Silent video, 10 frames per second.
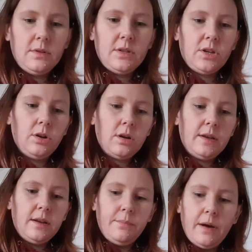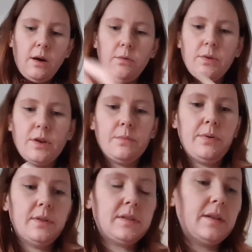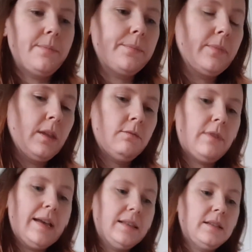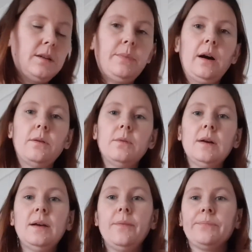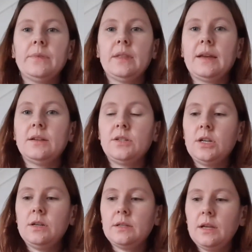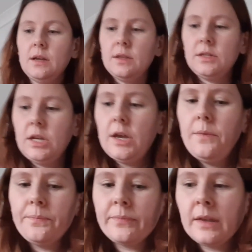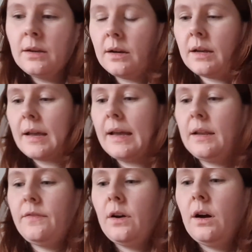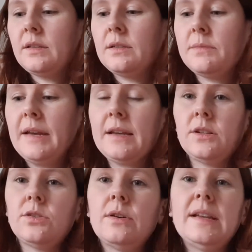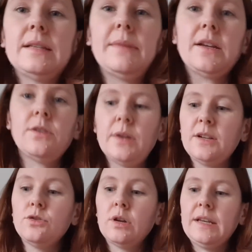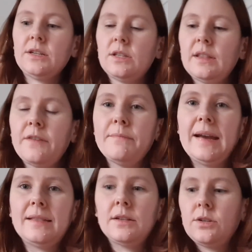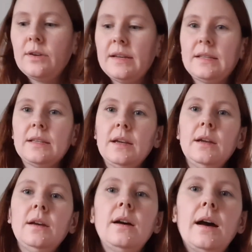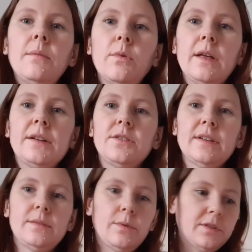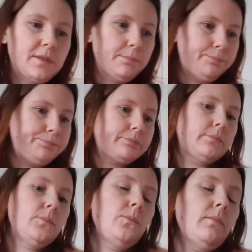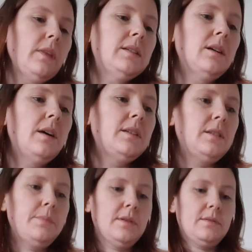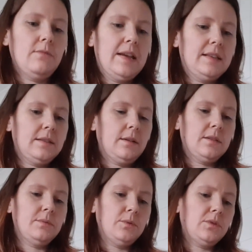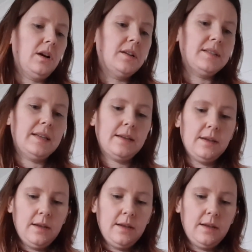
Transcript: chocolate in a bowl, you could put some raisins in a bowl. They can choose the two. Again, if you're asking to make a choice, make sure you acknowledge that they've made the choice and what that choice was. So I'm just going to put some raisins or some sultanas in